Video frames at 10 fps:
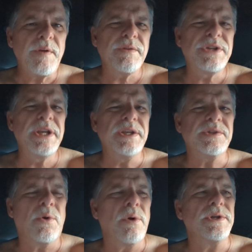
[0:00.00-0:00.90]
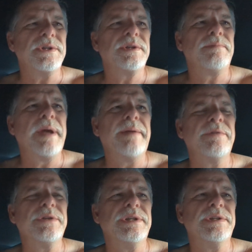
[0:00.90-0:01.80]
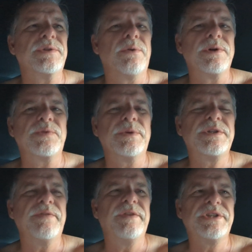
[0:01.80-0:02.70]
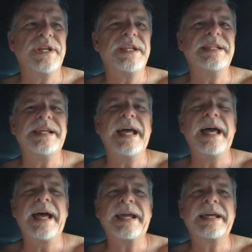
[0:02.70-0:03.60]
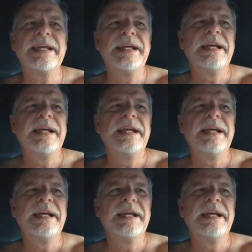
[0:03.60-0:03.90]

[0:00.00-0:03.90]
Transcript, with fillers: Virginia's gorgeous. Man, Virginia's gorgeous. Went to Virginia Tech.